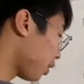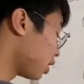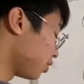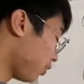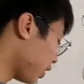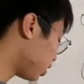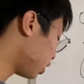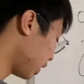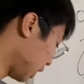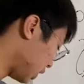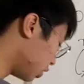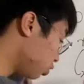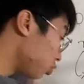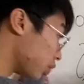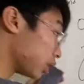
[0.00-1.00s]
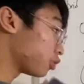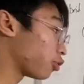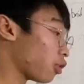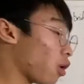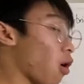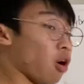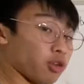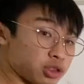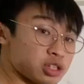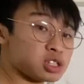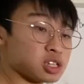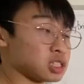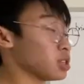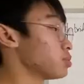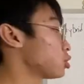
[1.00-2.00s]
eventually you do this for all the
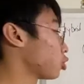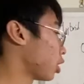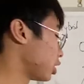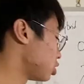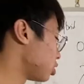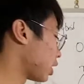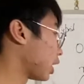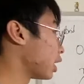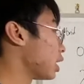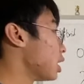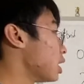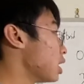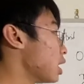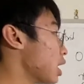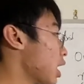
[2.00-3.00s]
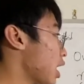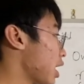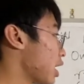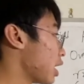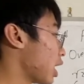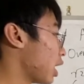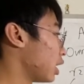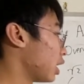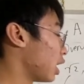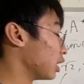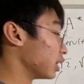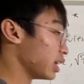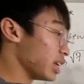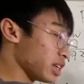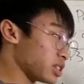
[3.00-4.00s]
systems. So then you get a, a, a,
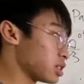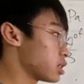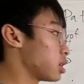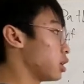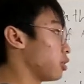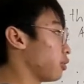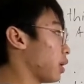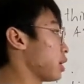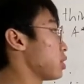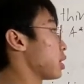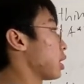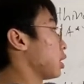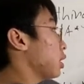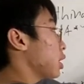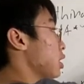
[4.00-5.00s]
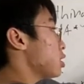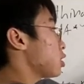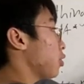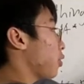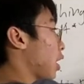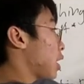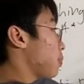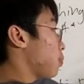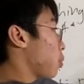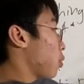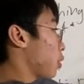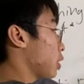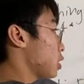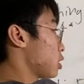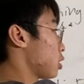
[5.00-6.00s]
list, right? You get a list of eight
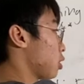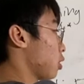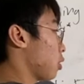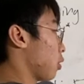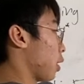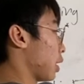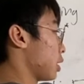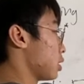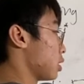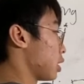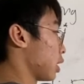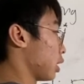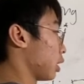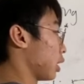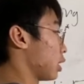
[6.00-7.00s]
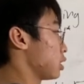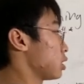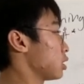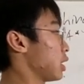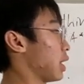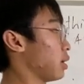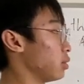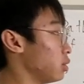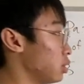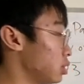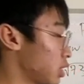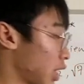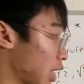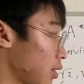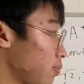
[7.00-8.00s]
points, right? You get a list down
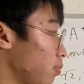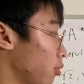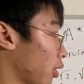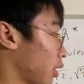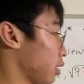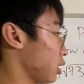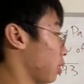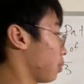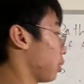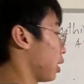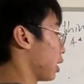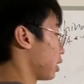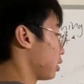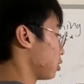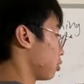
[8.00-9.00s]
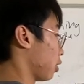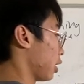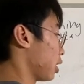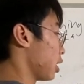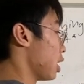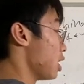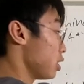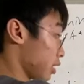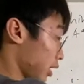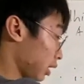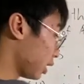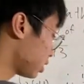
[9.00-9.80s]
to eight, right? Number eight, right? You get a